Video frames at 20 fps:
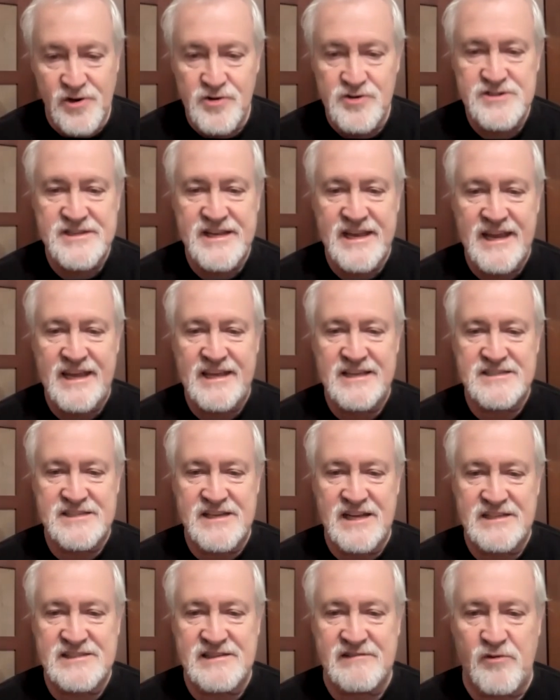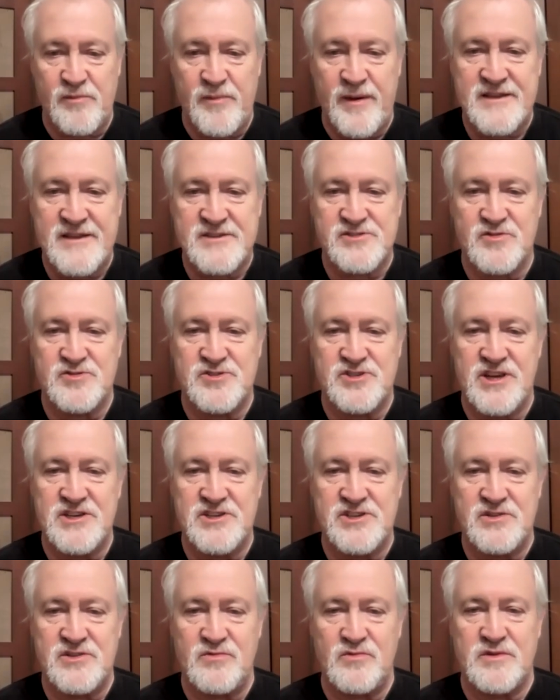Thursday is Next Level by
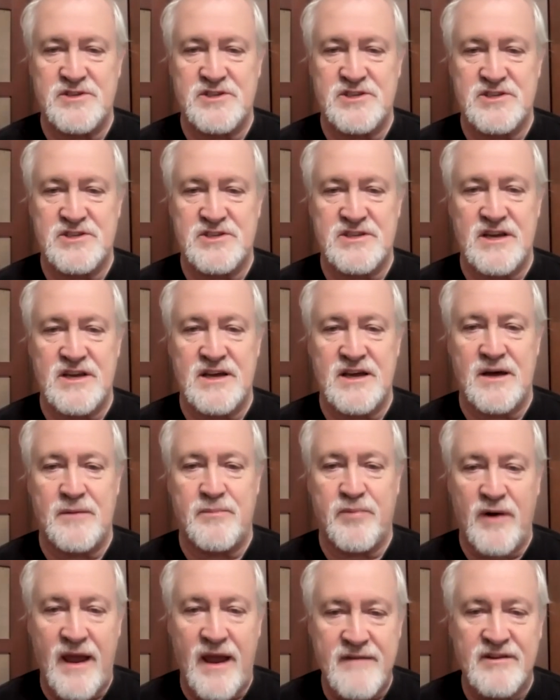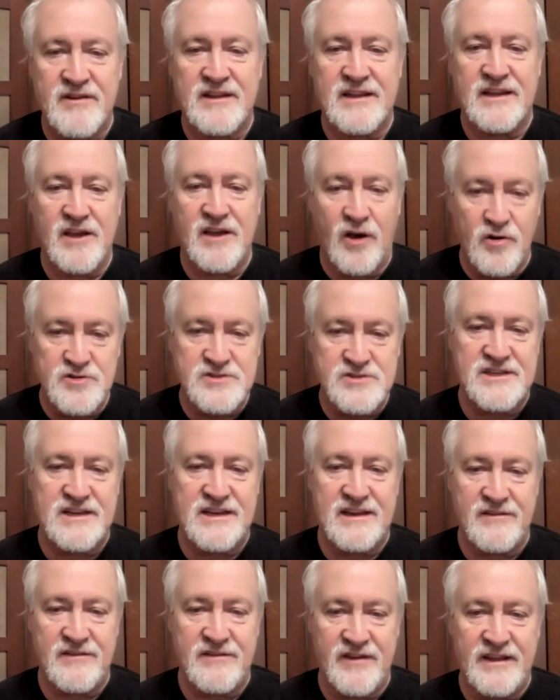Association, which is a, a privately
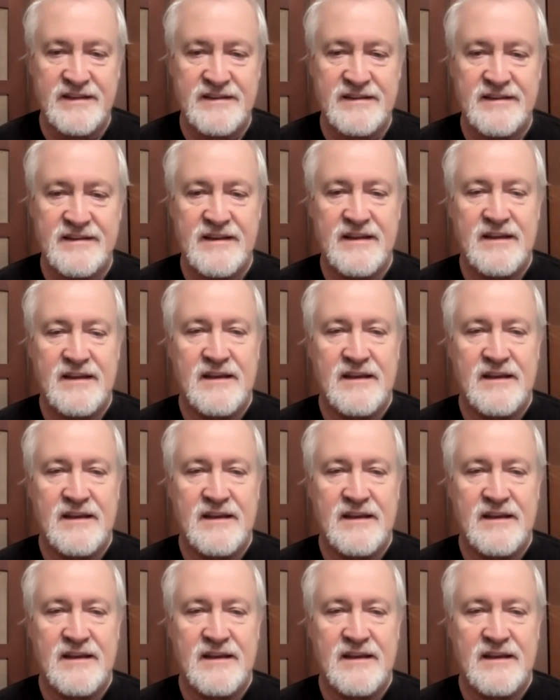hosted event.